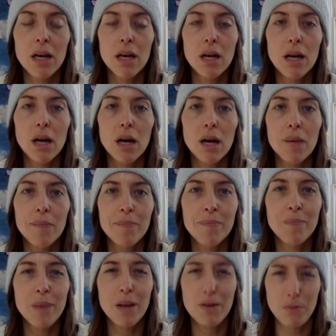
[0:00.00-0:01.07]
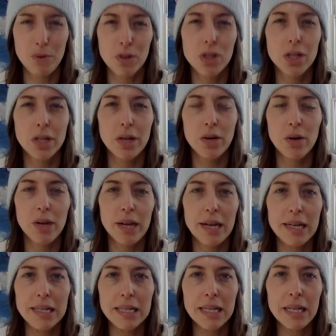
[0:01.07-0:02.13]
unfortunately
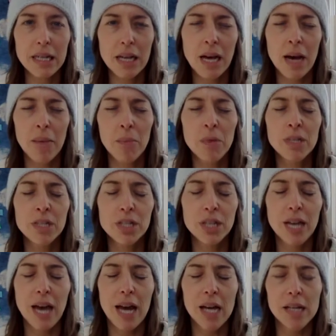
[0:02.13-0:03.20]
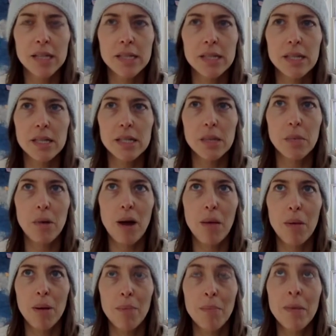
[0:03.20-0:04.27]
correlated to income, which again is a
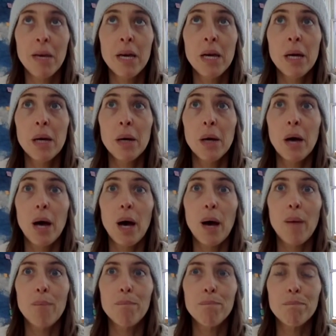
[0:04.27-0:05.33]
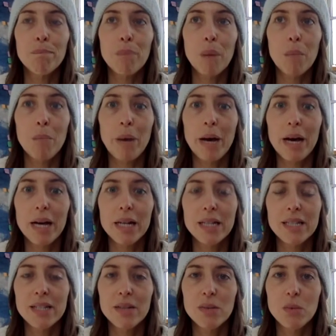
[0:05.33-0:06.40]
problem.
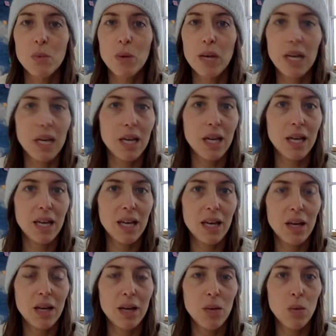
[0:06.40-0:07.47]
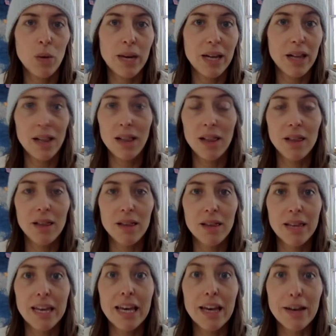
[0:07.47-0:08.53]
But we will
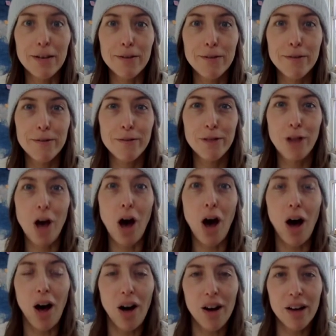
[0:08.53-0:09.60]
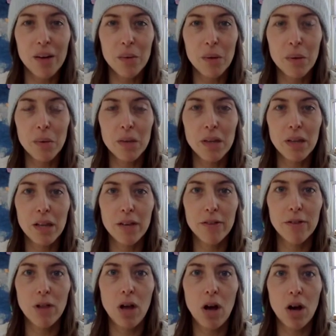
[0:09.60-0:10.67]
live long and we will
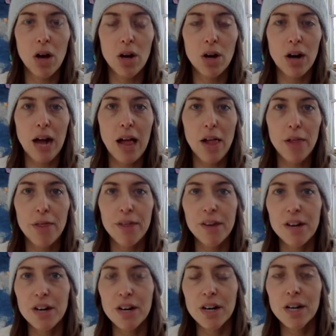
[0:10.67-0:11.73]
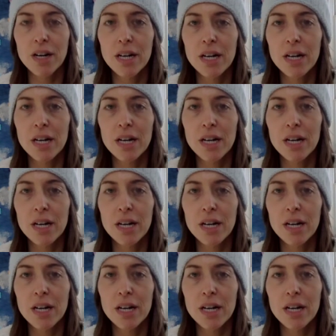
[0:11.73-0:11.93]
live longer, healthier.